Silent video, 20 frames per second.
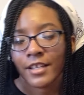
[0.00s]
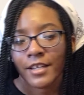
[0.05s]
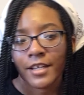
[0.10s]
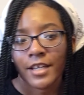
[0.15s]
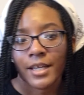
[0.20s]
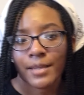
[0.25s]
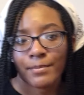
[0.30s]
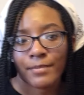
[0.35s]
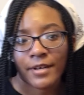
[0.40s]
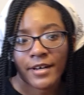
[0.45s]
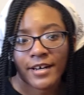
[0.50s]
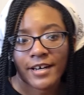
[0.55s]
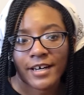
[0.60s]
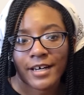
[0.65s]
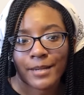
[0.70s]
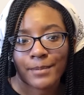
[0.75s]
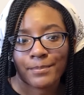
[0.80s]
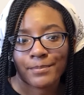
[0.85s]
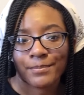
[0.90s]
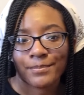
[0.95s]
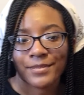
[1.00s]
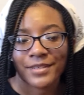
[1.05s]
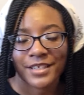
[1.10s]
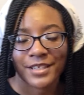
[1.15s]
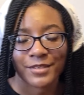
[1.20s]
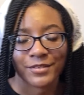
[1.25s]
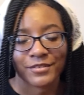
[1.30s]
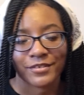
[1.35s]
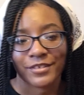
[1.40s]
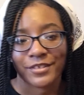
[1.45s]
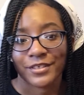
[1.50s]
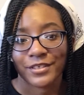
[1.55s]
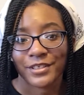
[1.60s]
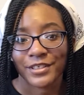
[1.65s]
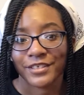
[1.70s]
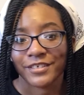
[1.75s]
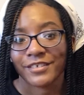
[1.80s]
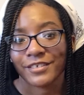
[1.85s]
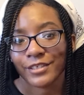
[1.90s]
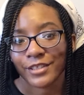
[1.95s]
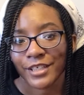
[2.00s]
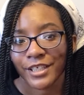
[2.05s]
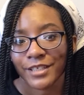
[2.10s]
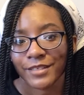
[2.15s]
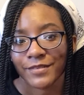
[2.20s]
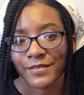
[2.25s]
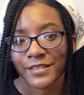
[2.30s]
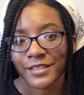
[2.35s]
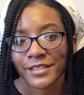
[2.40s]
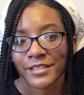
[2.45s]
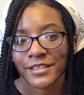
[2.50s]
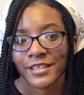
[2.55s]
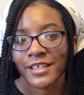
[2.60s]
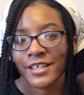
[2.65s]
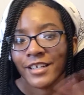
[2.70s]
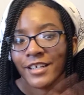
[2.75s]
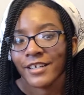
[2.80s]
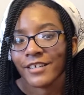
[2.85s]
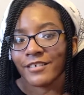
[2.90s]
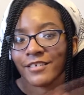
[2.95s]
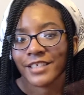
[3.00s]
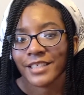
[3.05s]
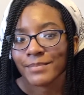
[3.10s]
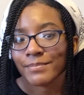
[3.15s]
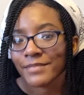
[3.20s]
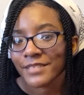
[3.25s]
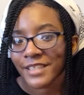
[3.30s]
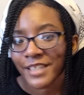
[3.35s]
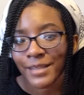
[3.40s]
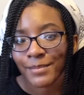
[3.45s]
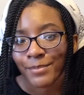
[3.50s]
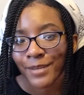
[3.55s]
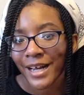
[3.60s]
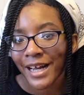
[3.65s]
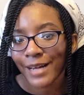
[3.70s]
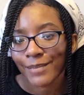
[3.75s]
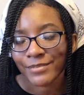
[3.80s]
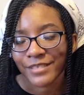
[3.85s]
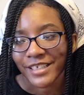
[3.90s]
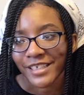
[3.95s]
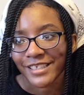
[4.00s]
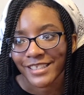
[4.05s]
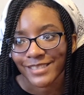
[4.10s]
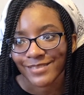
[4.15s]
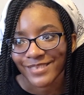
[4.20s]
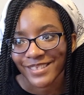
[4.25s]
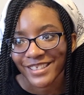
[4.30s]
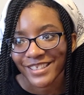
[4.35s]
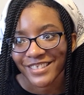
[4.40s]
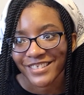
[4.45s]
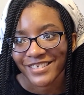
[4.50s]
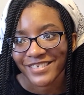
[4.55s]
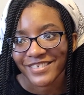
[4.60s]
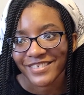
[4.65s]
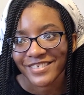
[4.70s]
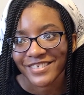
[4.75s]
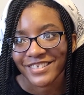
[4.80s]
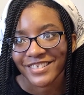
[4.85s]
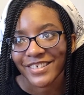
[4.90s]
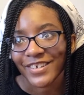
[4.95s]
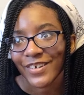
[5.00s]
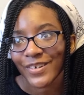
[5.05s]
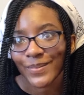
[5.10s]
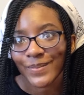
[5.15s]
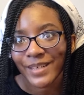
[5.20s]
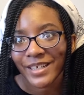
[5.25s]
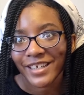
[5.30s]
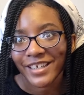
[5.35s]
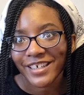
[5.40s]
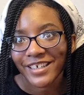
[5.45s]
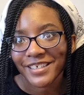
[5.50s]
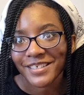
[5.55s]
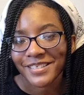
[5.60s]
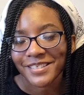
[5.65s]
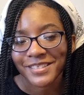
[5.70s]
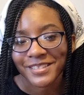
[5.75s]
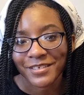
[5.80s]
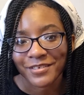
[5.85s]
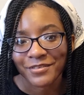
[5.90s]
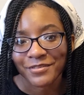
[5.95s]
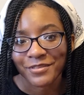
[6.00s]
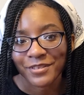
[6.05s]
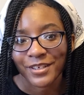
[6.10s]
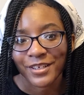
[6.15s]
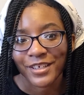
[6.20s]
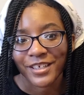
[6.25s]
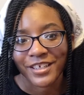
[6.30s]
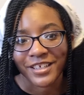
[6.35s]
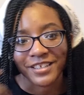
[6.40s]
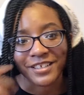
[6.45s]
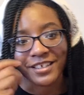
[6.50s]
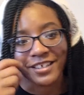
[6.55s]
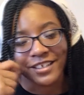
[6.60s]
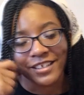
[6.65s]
Hip-hop, because you know your girl loves Christmas hip-hop dance videos. Oh my gosh, so fun.